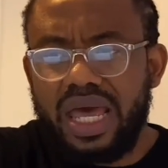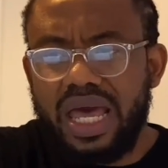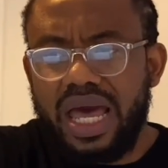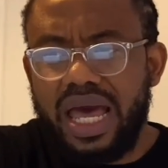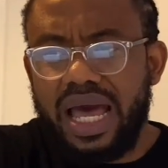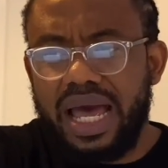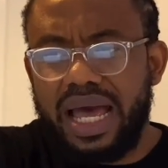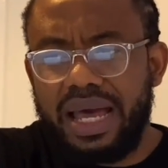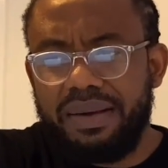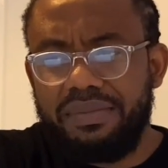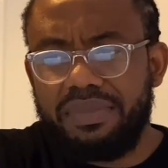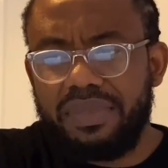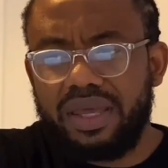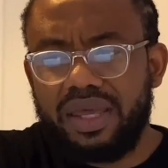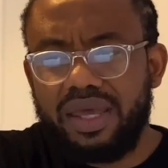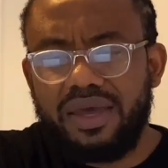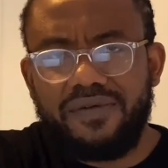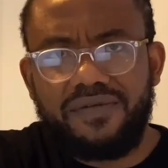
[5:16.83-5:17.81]

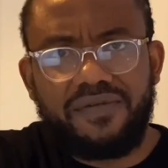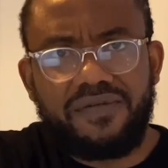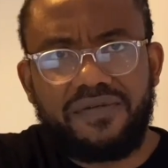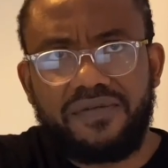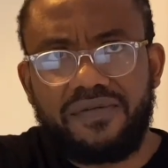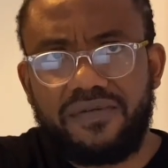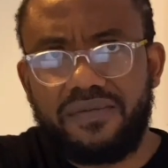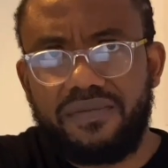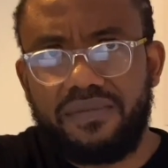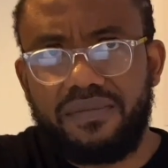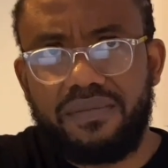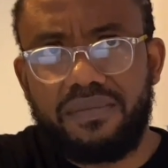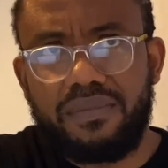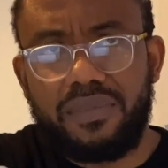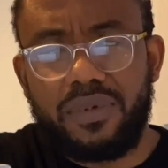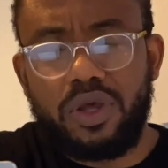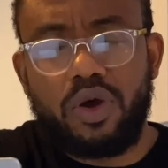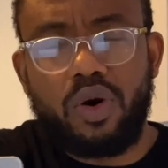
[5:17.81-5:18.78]
If
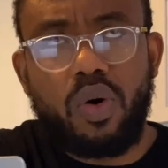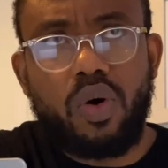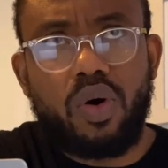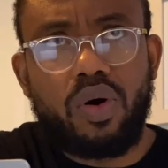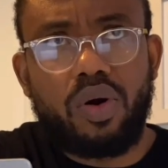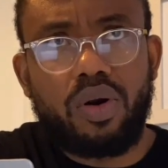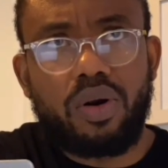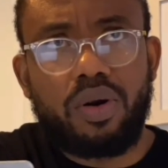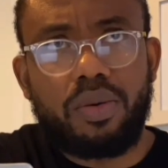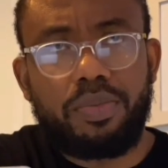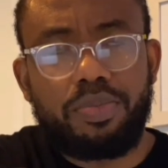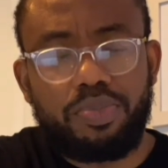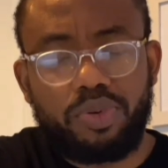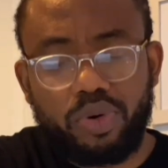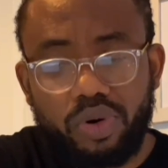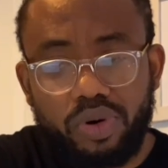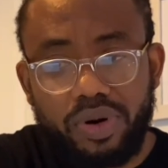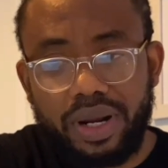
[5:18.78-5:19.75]
your
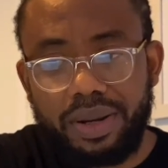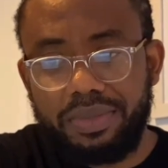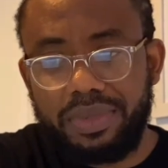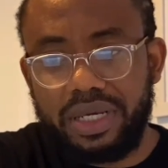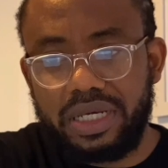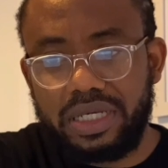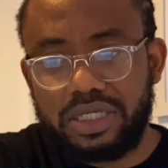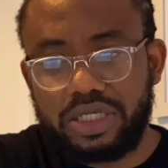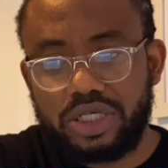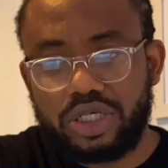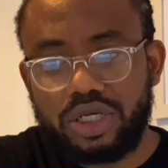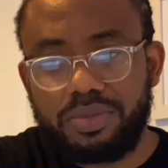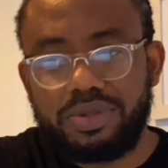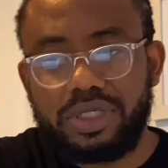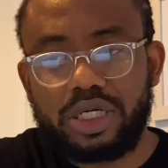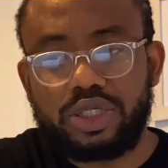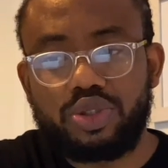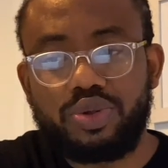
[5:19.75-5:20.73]
program is
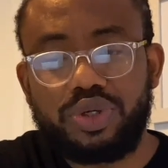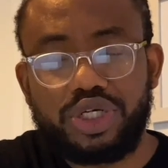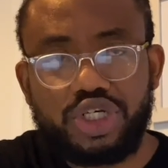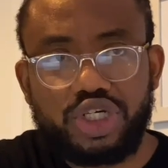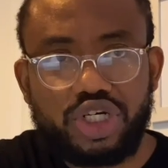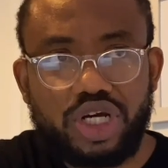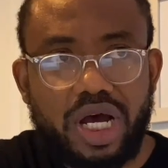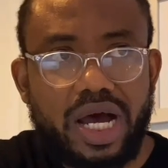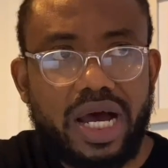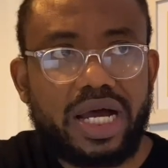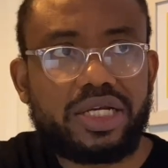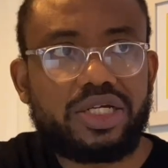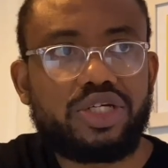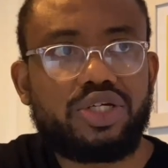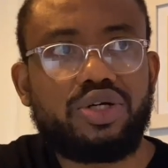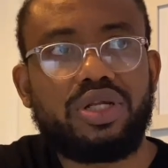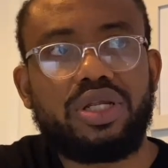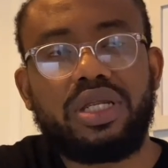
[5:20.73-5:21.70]
subject to a charge
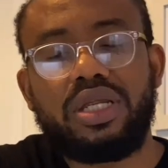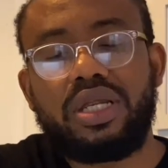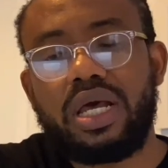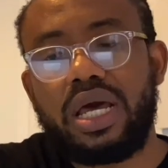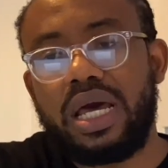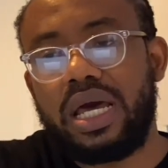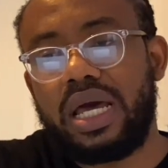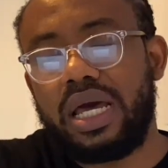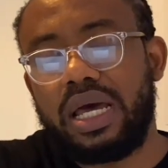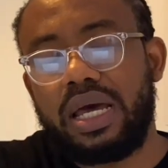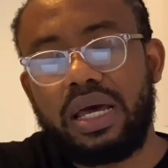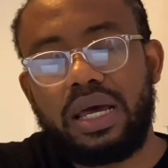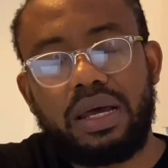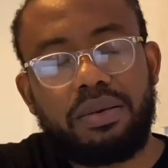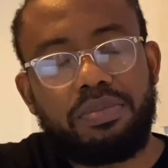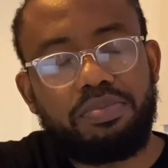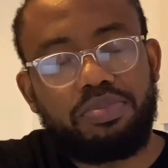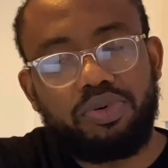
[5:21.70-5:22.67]
in
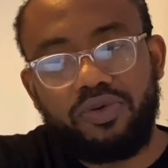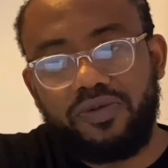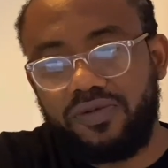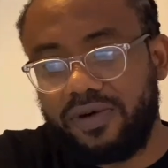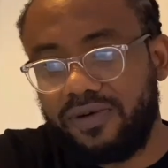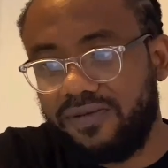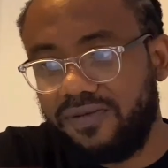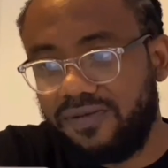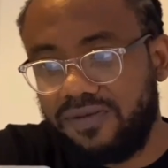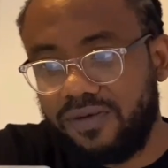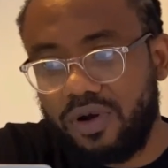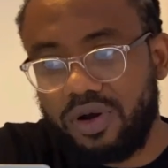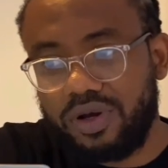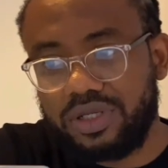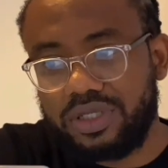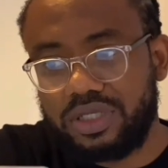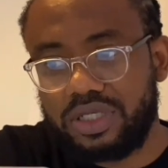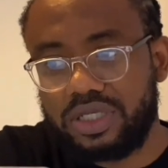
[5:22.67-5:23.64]
proof of
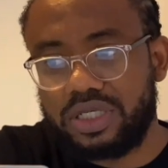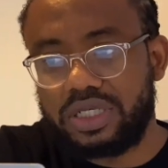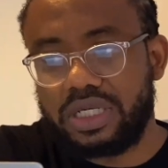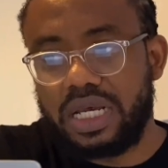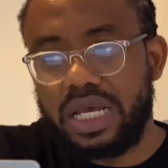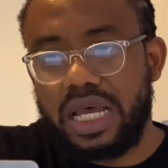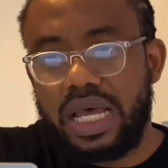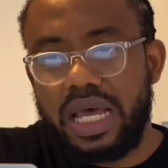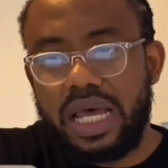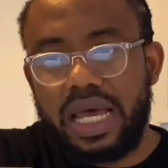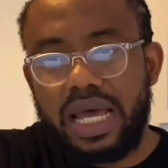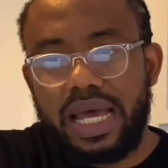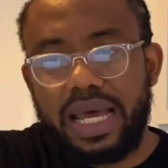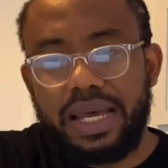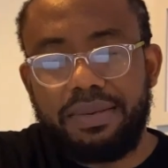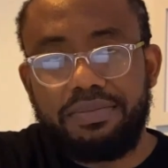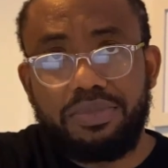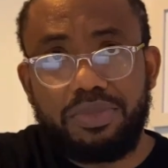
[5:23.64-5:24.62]
funds,
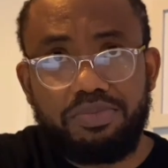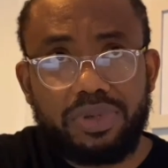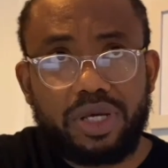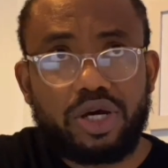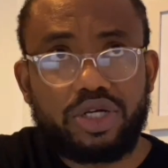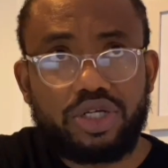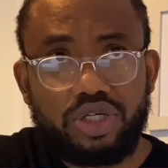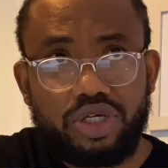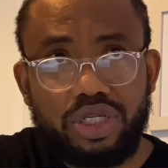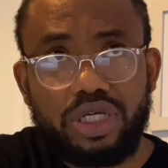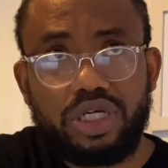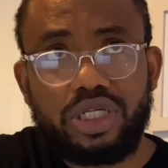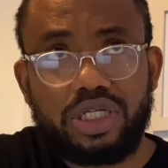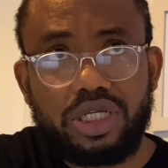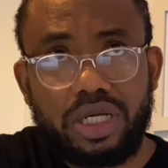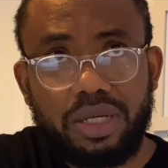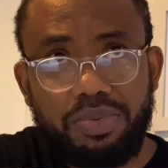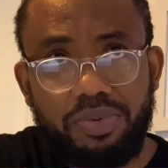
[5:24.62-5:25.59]
because you
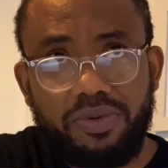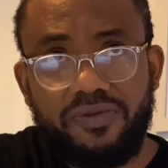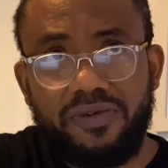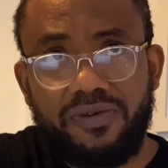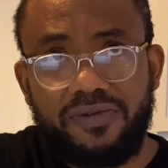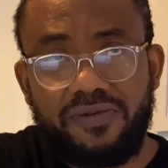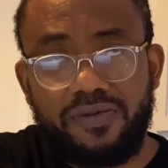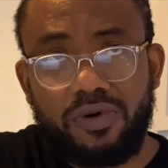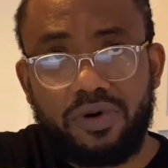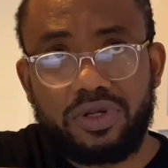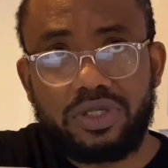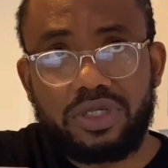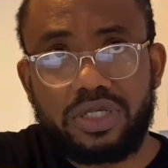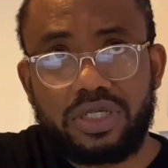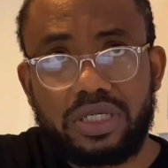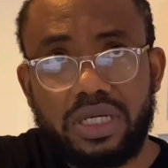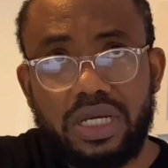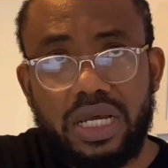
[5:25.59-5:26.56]
need a proof of
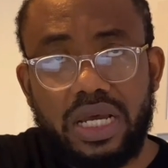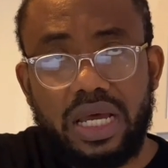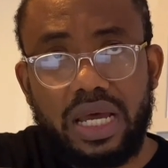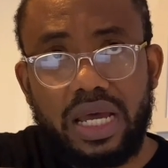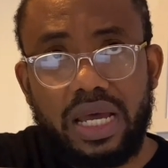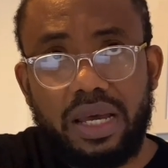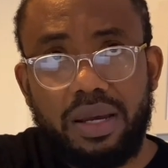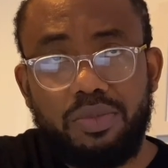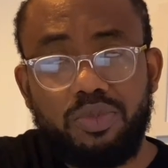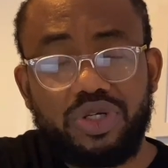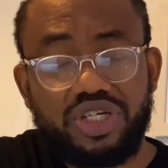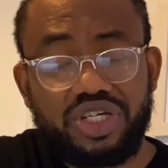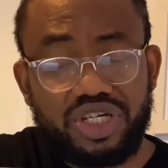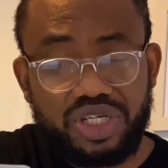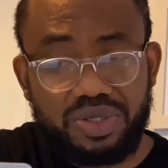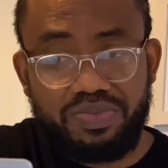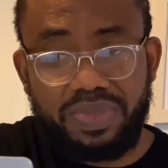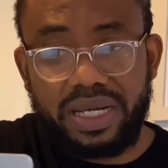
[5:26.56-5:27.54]
funds, which is
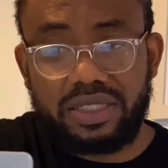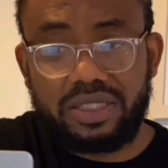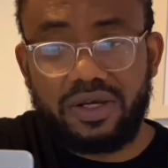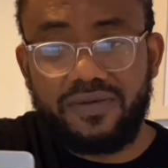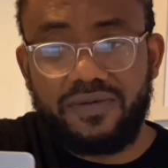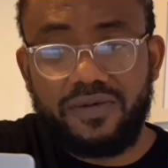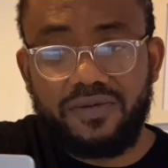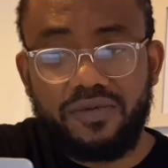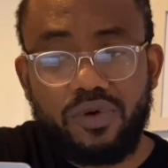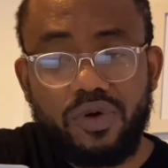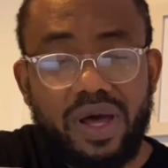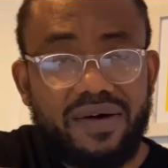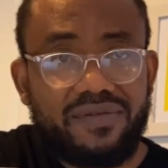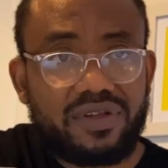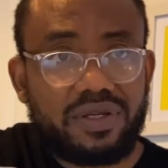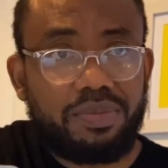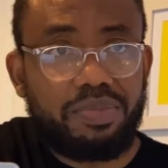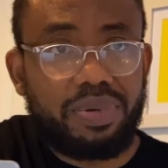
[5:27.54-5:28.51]
expected of you
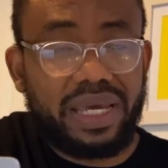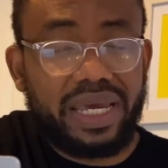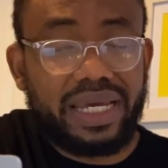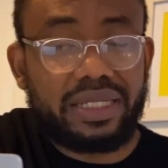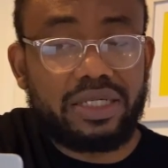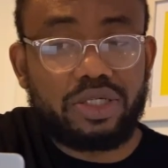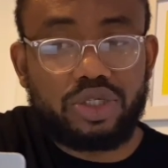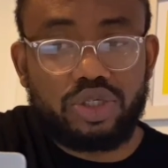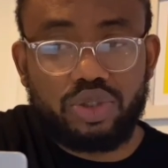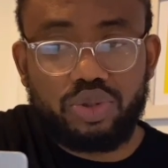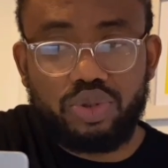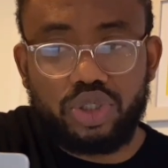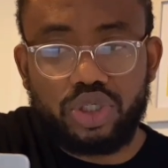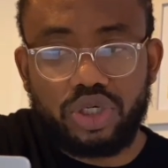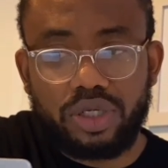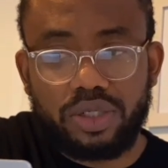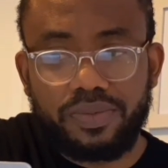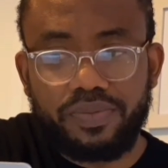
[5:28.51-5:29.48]
after paying
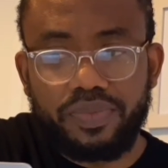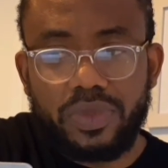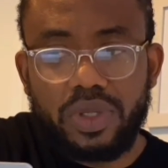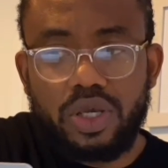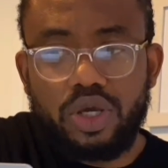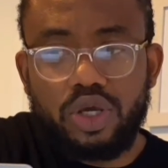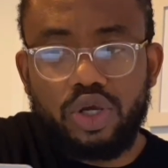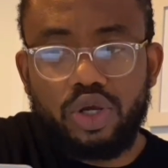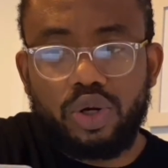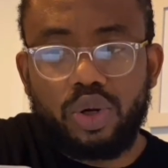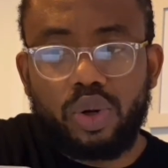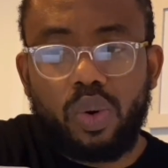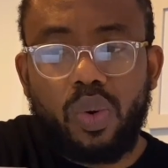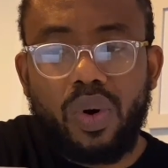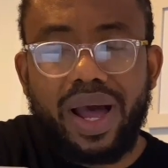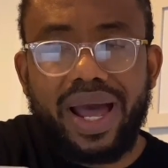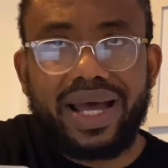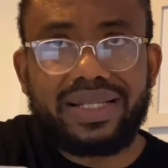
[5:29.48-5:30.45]
tuition, you're
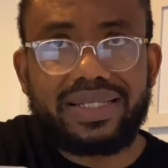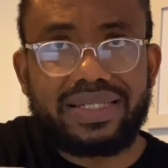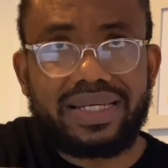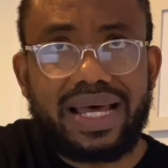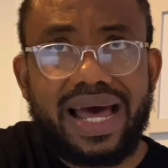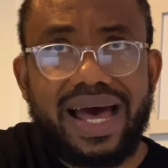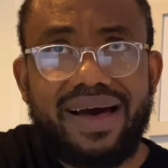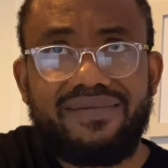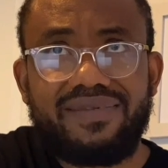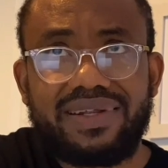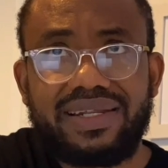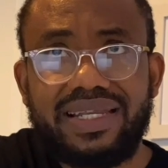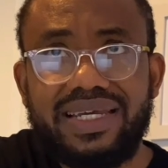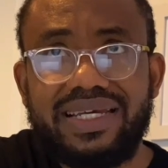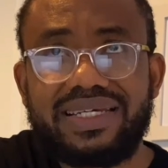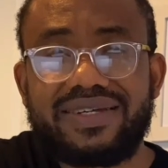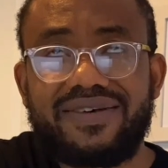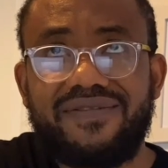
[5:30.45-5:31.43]
required to have at
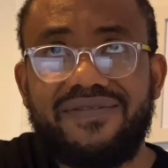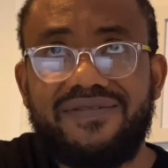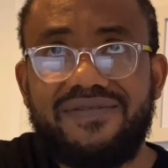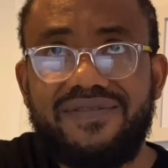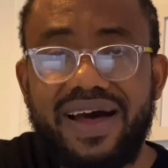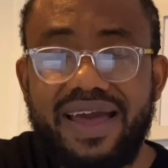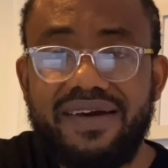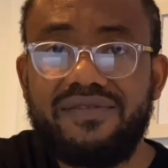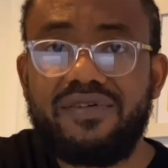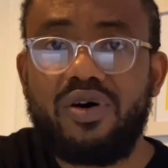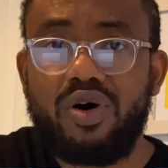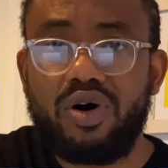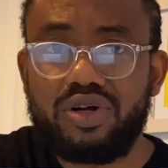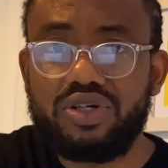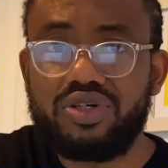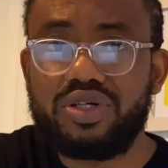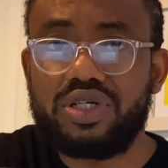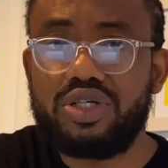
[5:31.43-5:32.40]
least
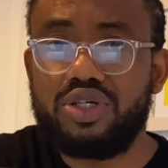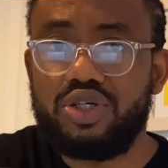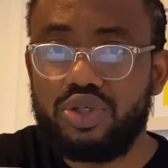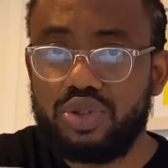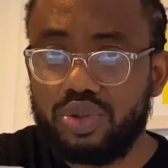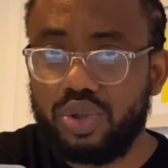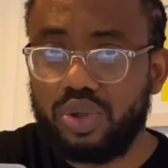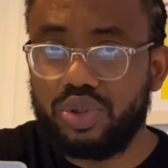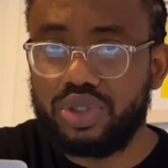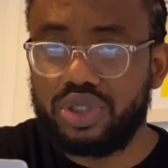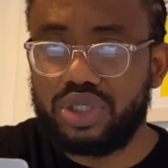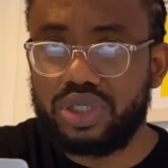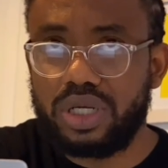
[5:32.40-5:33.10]
500 euros.